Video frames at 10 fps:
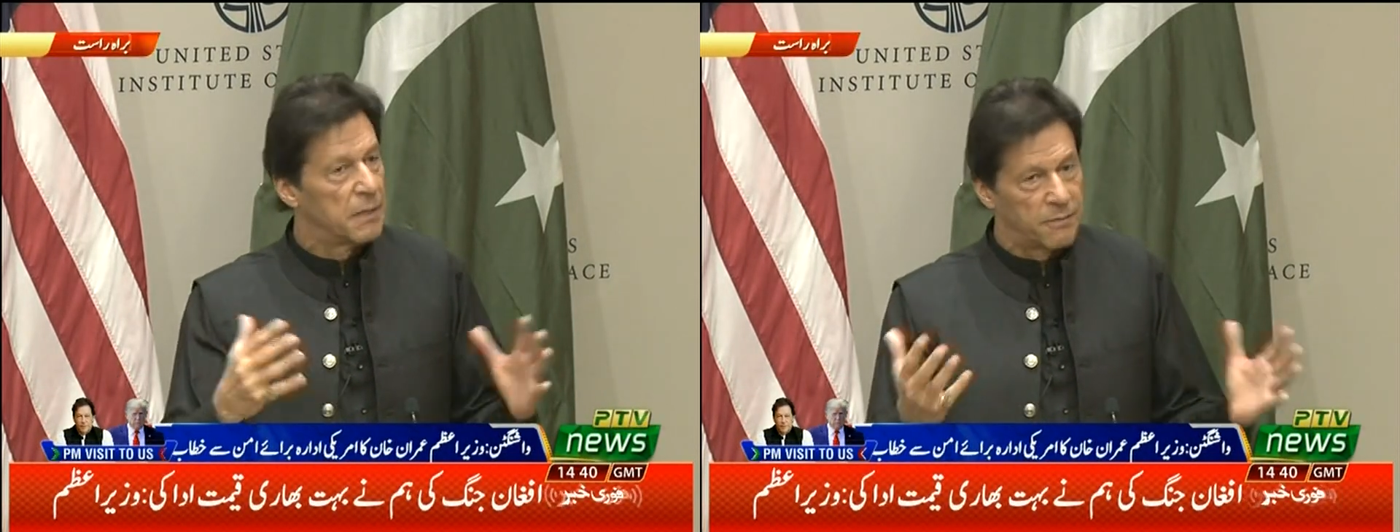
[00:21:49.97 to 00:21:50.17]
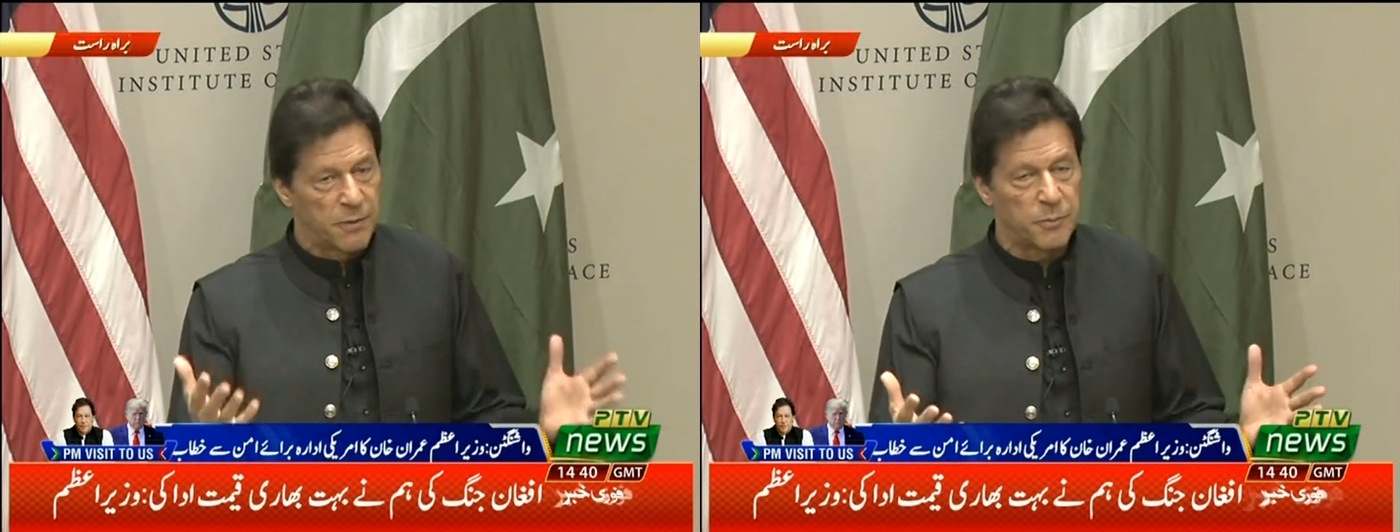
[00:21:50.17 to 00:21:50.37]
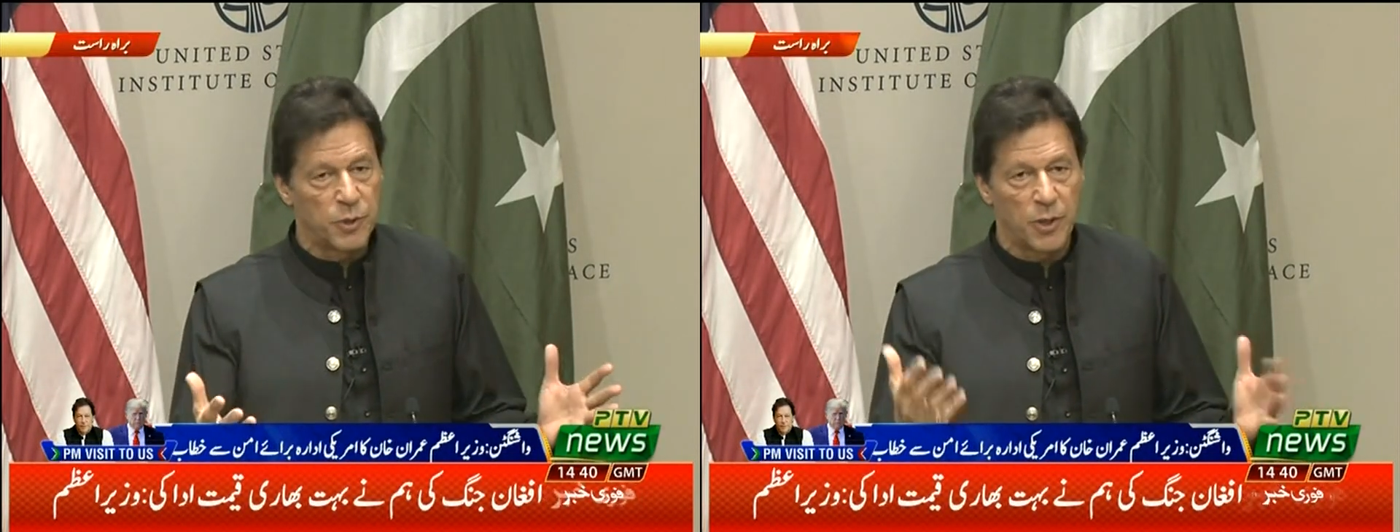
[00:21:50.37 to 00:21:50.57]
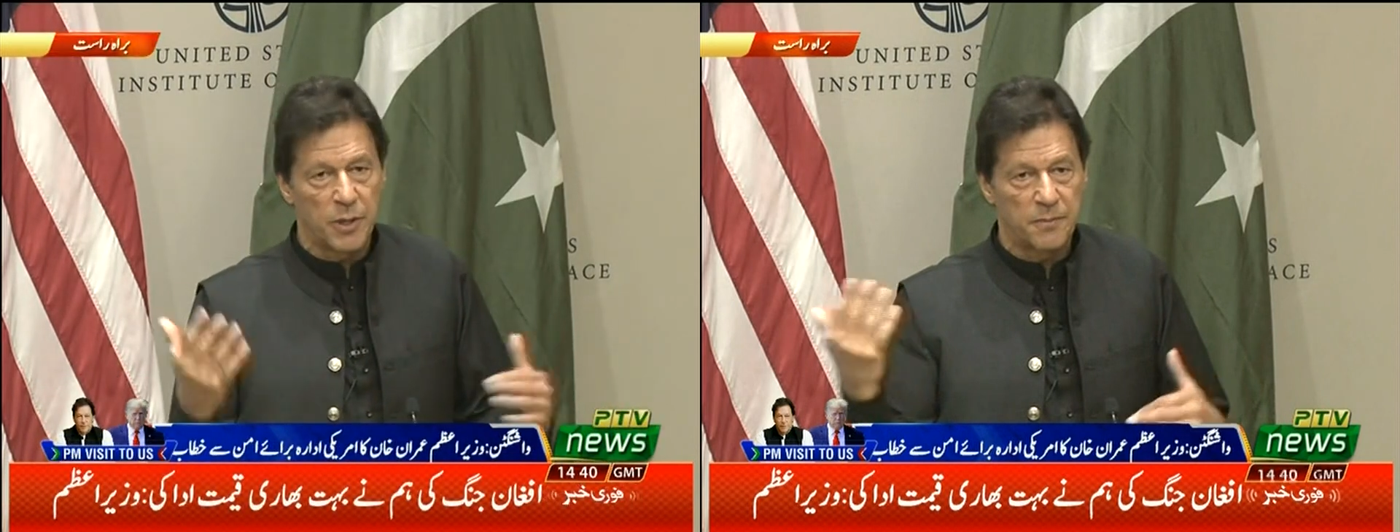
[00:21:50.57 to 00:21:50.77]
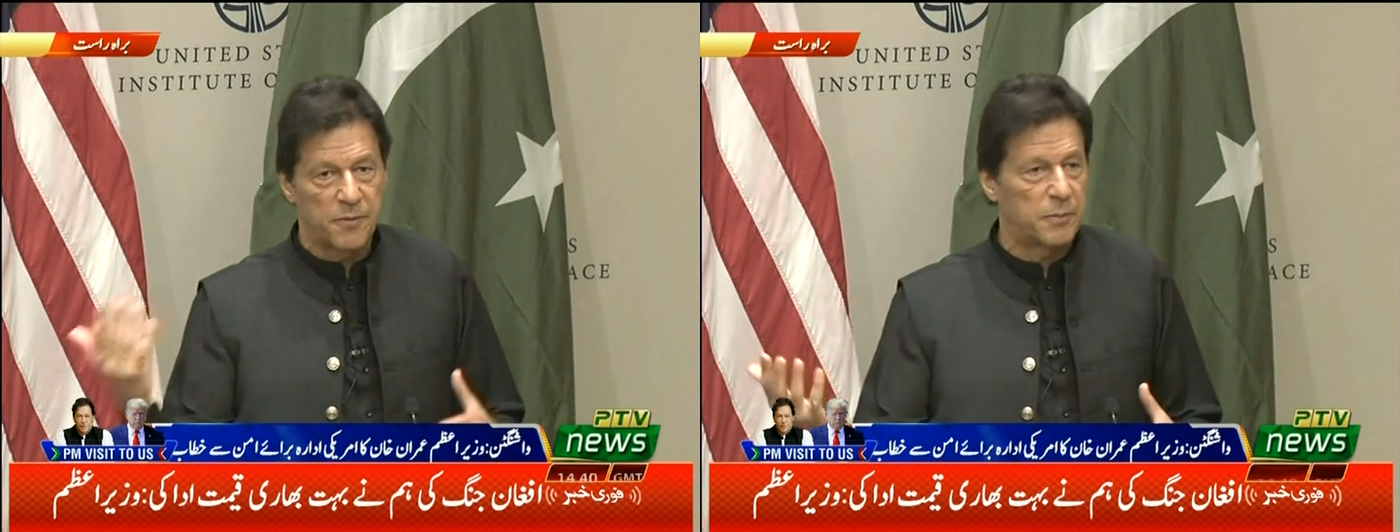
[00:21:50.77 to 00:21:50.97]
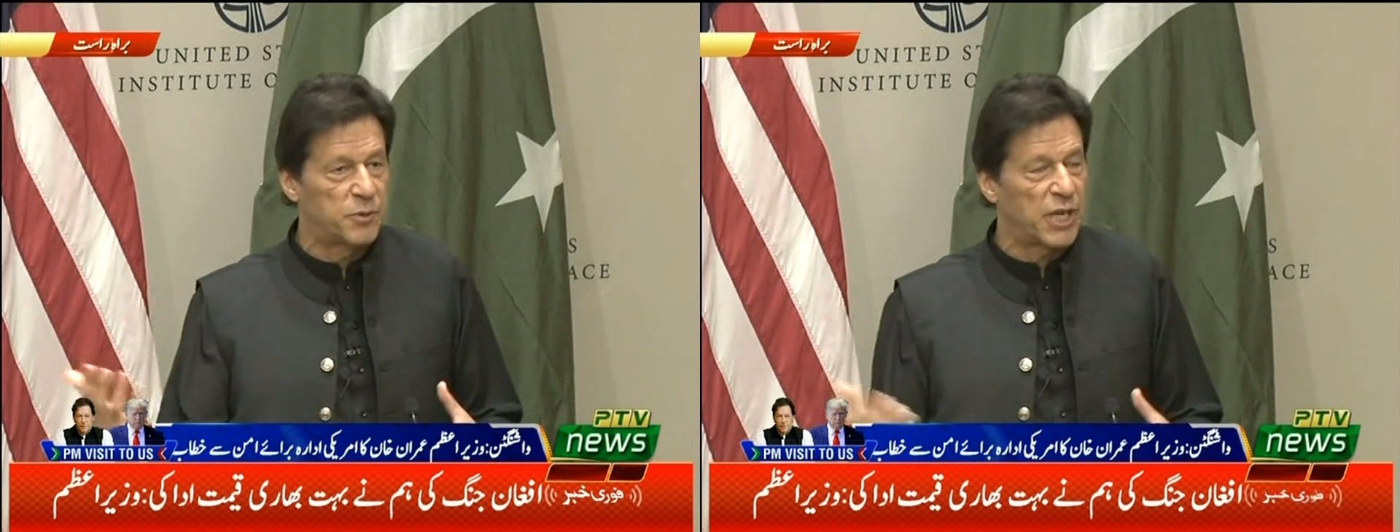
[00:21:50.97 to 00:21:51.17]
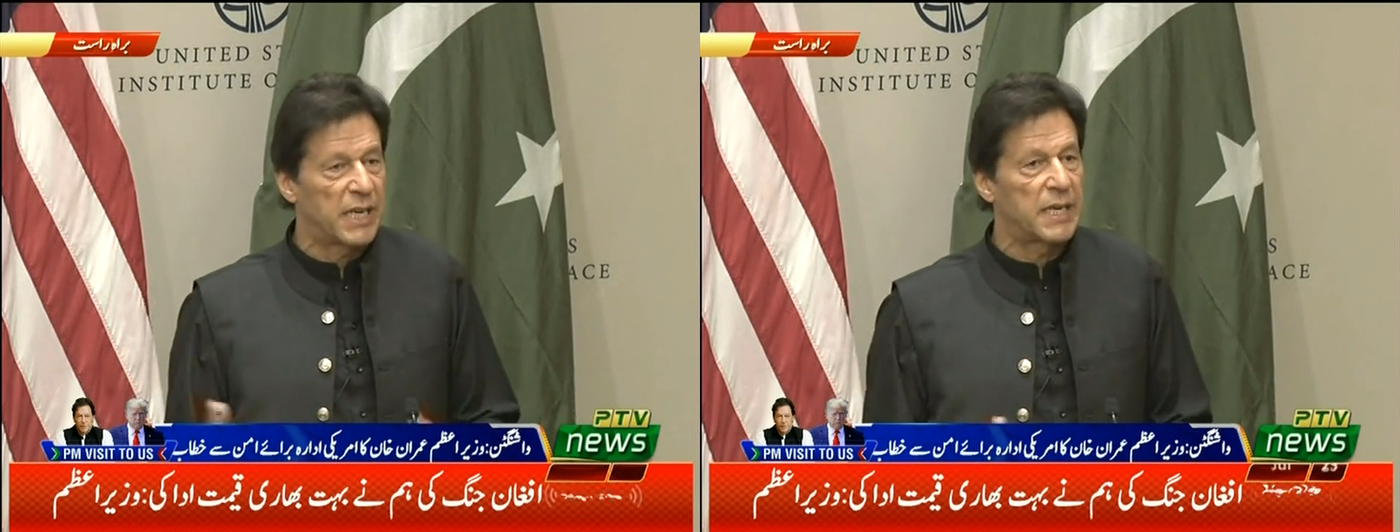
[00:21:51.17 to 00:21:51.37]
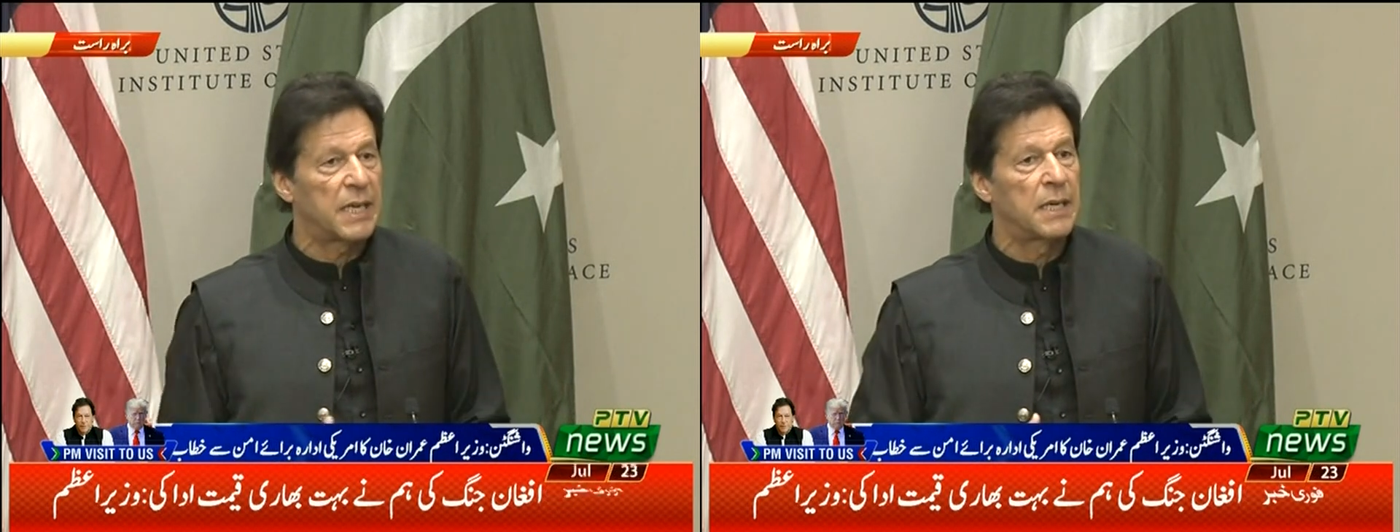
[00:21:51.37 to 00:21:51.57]
from Europe, from
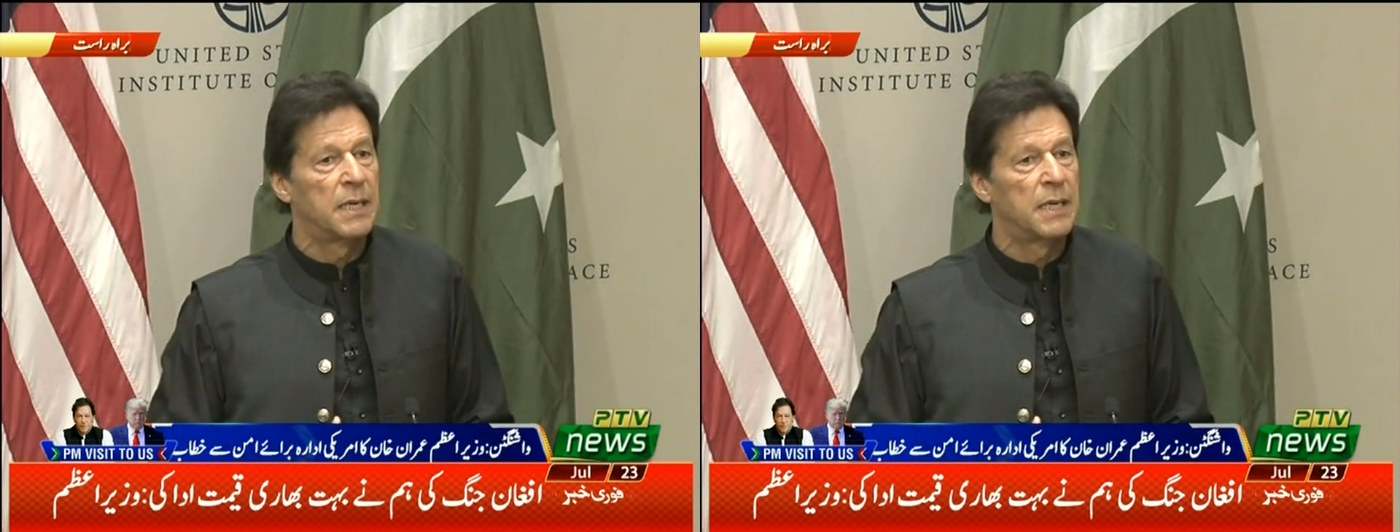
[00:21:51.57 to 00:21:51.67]
China.